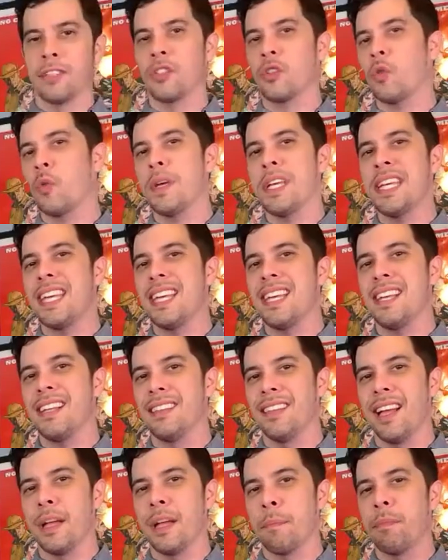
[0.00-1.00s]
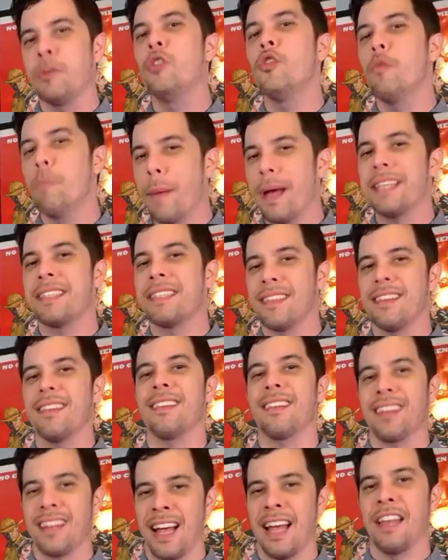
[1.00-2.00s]
squeaky, like
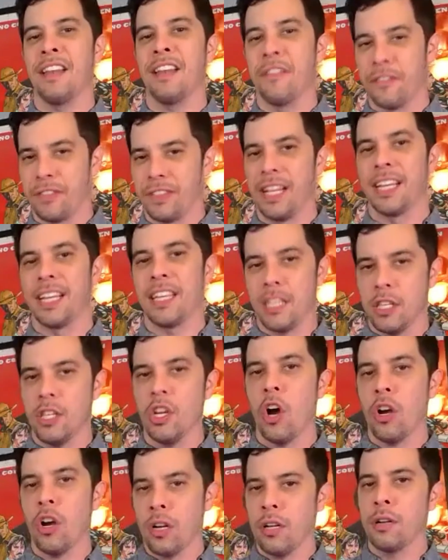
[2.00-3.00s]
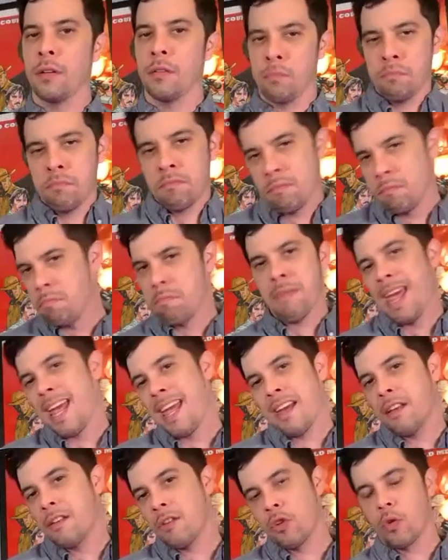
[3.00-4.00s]
pubescent kind of like young
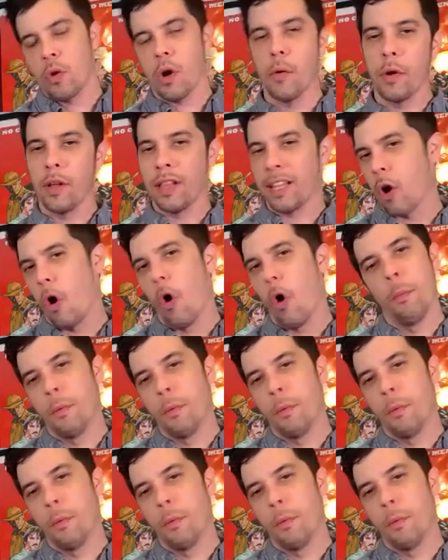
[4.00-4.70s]
man growing, like almost.